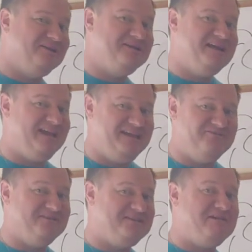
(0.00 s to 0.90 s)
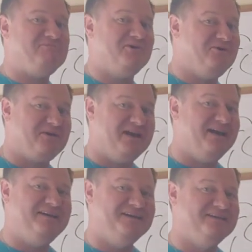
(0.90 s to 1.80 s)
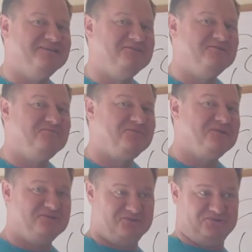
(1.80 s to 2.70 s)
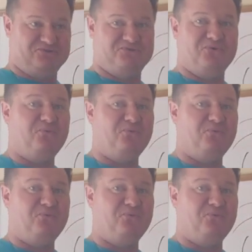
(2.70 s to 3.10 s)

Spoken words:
in even deeper, okay? So